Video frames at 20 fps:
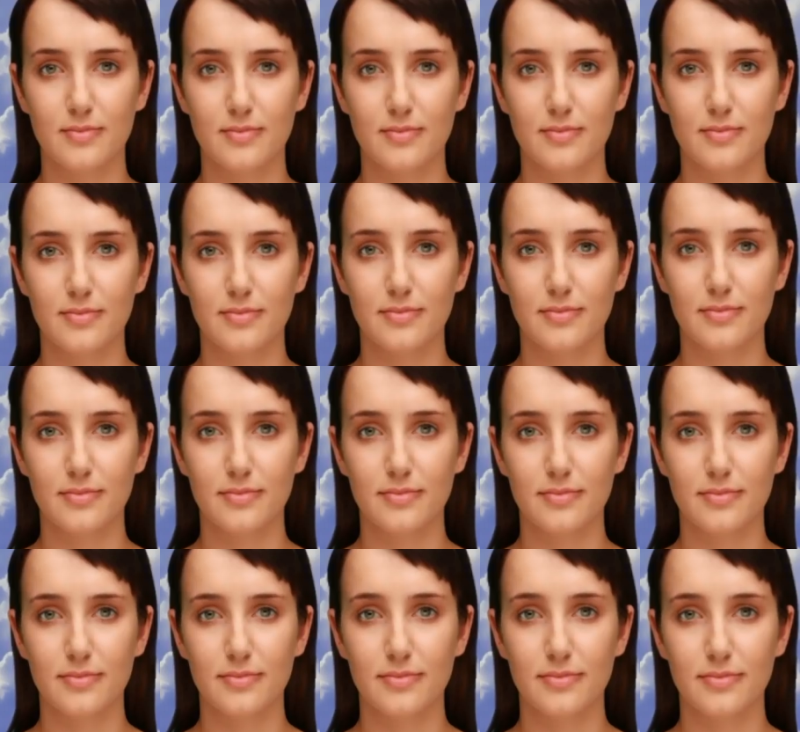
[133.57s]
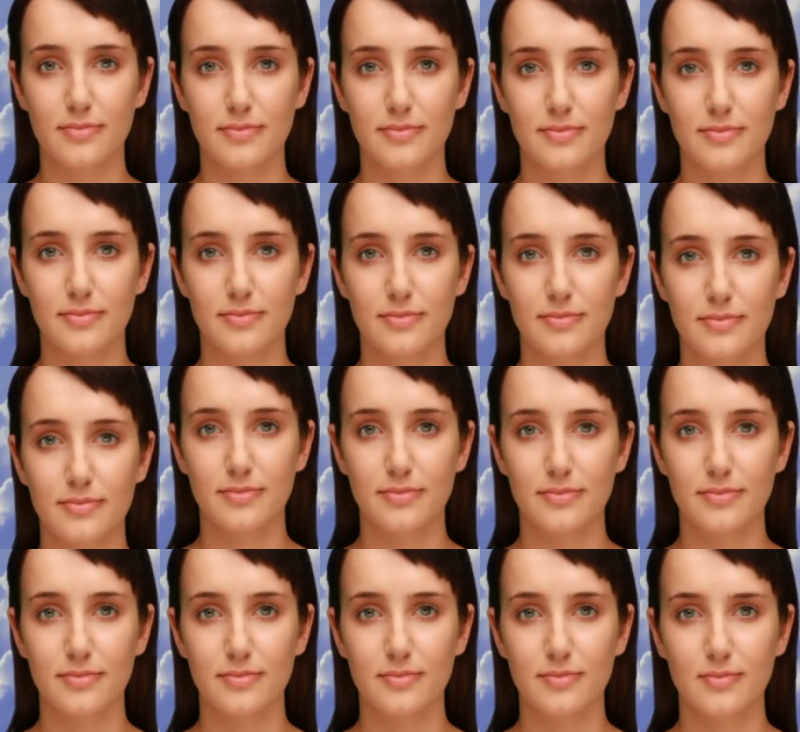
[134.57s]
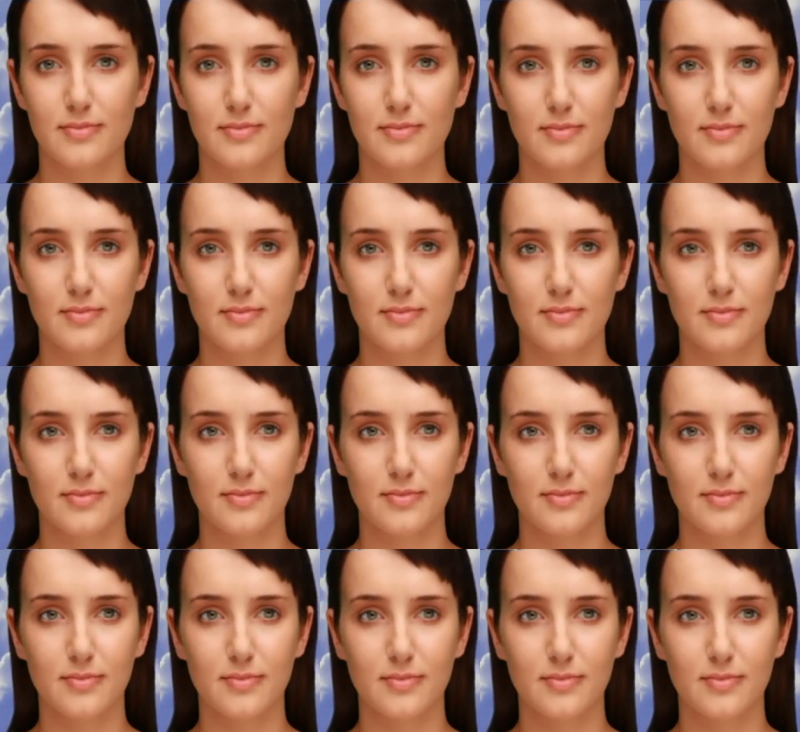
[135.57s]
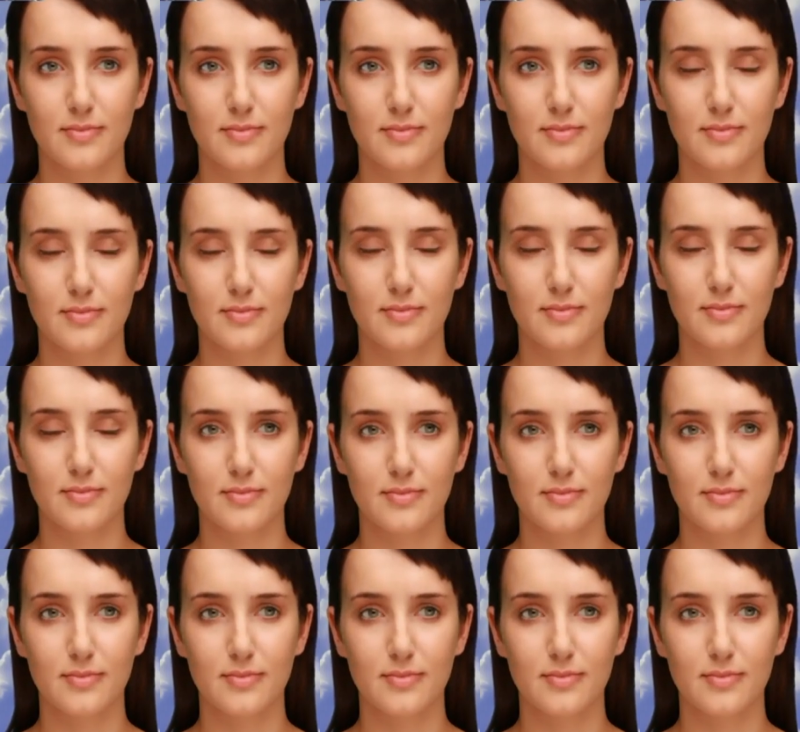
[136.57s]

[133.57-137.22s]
Nothing is said.